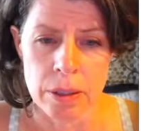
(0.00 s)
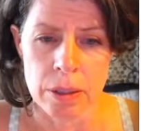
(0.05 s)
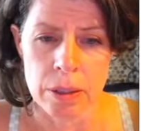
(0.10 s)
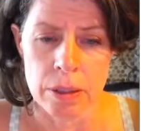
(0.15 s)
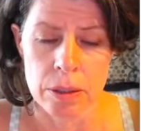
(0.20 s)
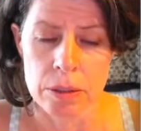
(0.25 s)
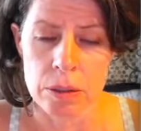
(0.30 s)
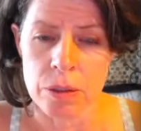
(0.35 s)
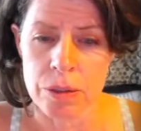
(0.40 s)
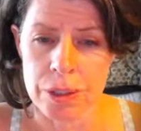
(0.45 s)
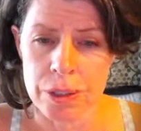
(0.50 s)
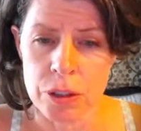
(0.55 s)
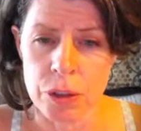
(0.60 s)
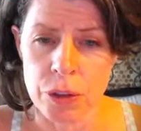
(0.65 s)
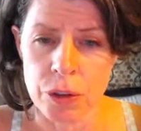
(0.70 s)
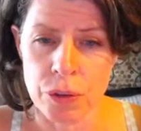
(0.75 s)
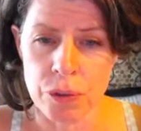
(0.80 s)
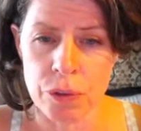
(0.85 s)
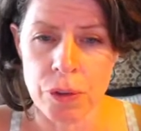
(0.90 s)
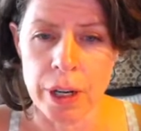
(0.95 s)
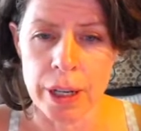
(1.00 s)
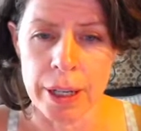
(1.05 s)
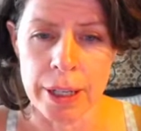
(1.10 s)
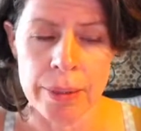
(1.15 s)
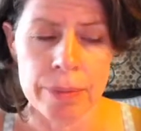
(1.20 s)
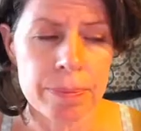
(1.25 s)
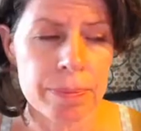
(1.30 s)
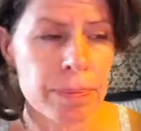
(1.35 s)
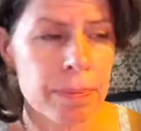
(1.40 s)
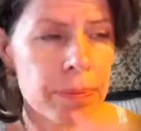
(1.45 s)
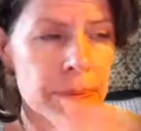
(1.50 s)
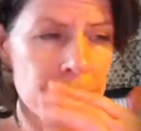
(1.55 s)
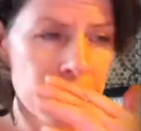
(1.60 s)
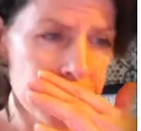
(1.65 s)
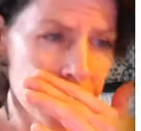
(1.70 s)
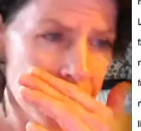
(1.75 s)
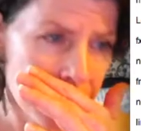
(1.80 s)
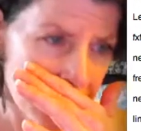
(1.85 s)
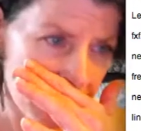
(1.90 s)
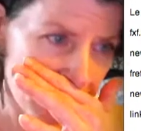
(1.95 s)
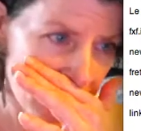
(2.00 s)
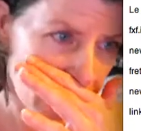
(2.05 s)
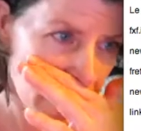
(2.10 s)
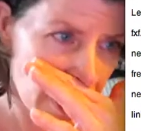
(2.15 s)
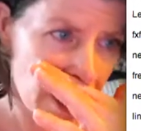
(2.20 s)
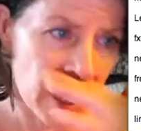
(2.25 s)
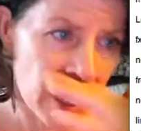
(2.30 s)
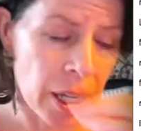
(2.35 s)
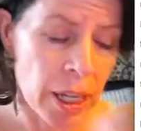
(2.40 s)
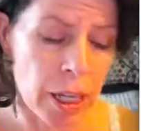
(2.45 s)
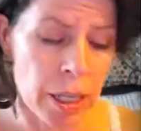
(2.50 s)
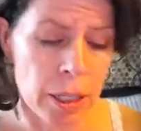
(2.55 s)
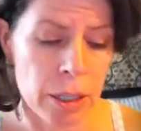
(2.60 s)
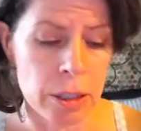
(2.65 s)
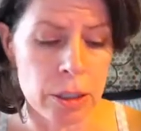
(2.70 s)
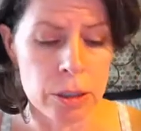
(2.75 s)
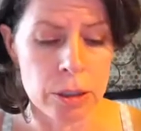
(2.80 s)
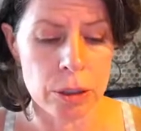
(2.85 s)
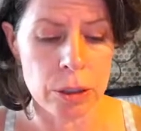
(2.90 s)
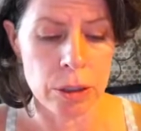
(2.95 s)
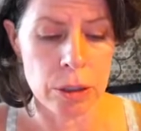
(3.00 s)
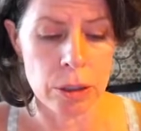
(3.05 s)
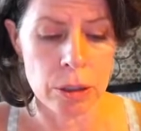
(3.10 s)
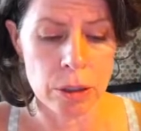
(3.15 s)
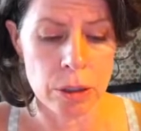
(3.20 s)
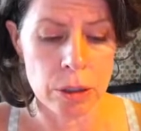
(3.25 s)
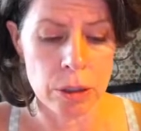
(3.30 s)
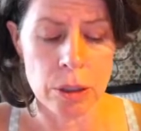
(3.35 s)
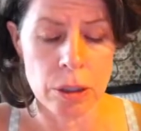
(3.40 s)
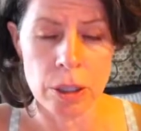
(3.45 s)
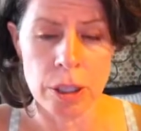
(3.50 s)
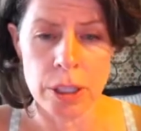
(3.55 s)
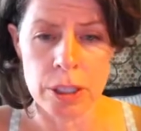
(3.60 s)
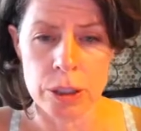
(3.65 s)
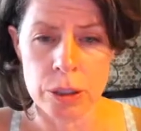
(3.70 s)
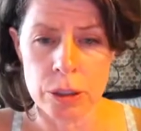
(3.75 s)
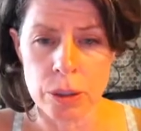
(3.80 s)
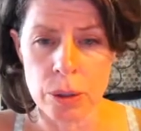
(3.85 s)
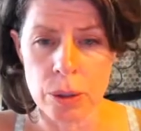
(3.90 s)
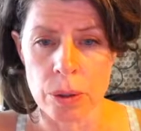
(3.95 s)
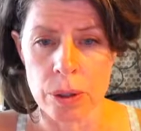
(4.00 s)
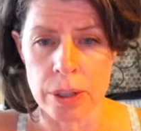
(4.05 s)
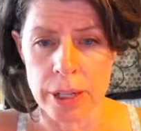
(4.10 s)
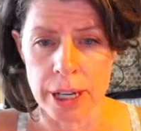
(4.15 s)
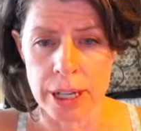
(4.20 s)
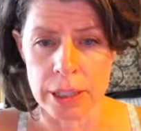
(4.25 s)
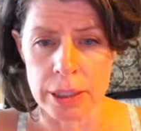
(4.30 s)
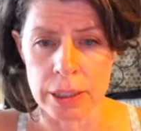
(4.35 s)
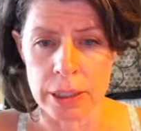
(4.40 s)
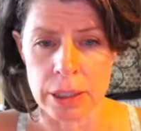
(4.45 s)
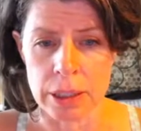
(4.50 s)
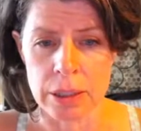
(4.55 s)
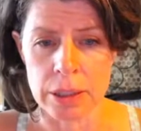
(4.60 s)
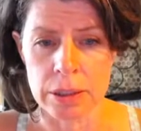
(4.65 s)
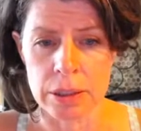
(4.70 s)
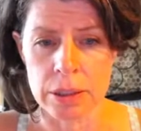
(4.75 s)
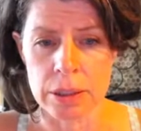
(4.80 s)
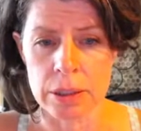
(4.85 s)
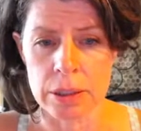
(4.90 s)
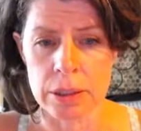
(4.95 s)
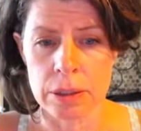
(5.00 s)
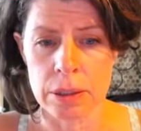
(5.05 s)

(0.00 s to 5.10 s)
so this is free, and it's your nexus.